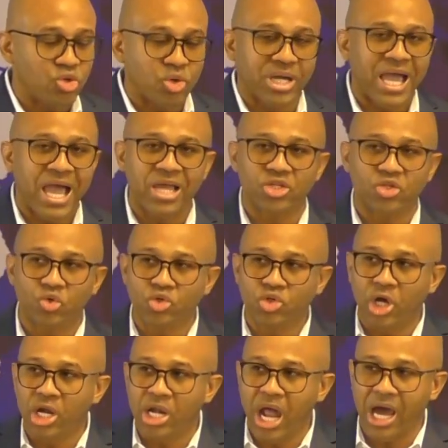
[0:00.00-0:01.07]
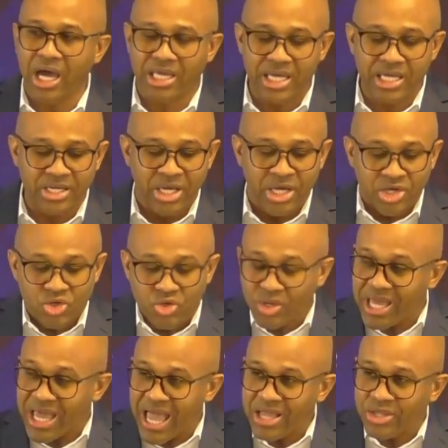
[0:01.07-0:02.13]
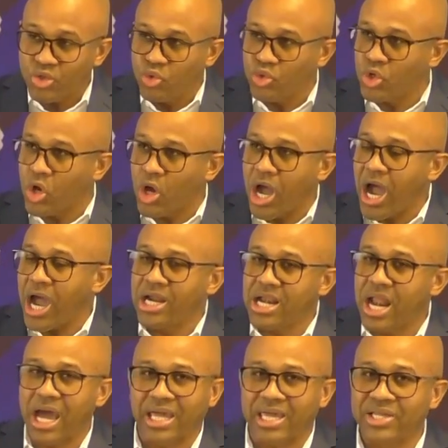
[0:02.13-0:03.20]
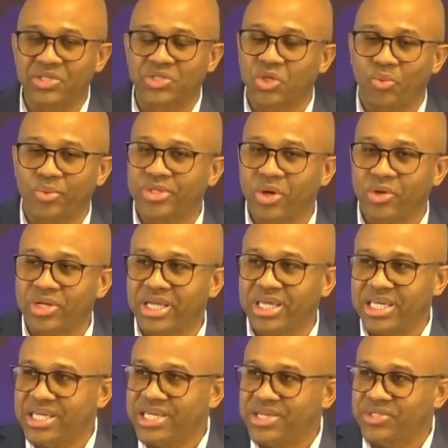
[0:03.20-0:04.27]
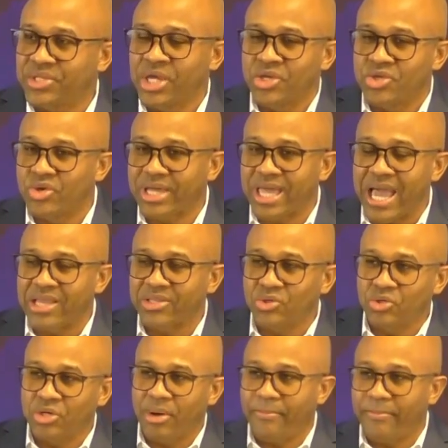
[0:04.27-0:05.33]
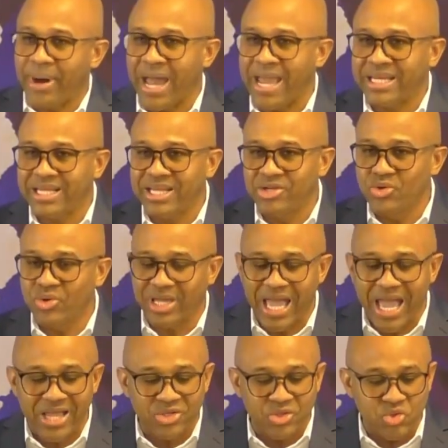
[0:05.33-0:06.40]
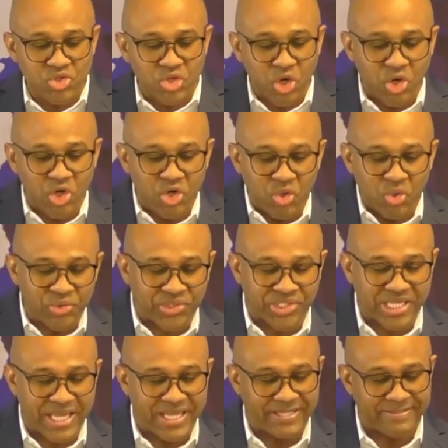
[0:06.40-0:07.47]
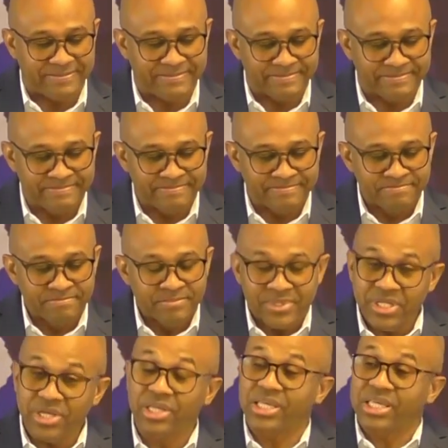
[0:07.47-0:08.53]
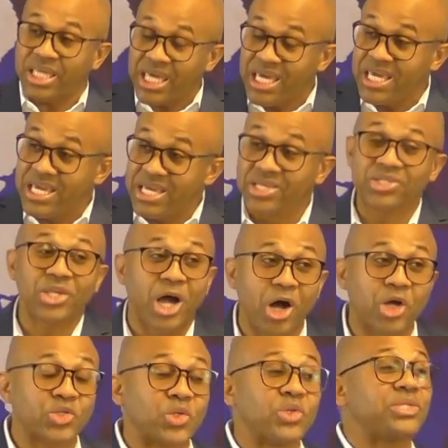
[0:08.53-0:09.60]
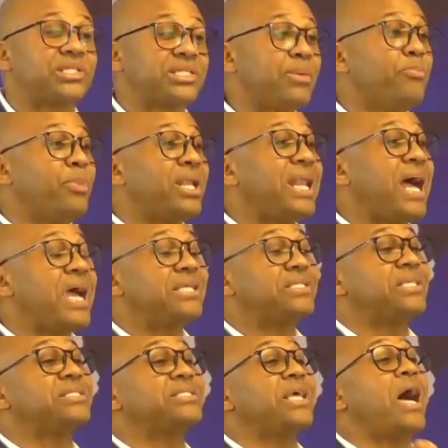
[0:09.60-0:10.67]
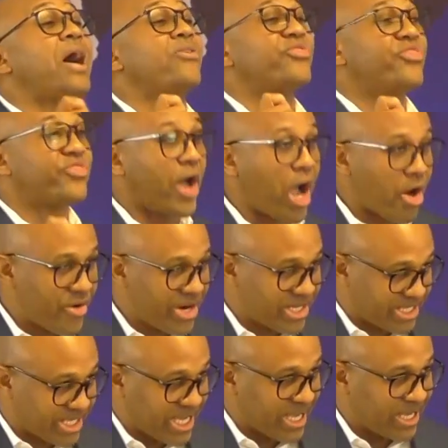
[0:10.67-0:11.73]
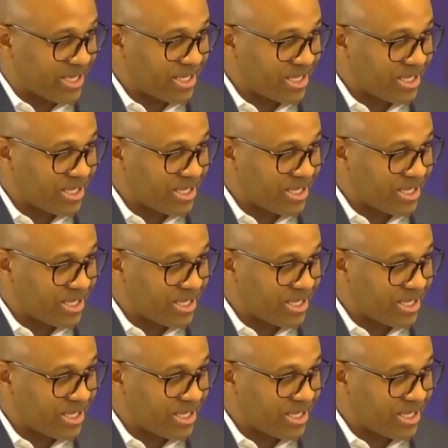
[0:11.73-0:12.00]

You can't do no locking. You can't do no unlocking. So without the keys, you can't do no binding. You can't do no loosing. The keys also symbolizes authority.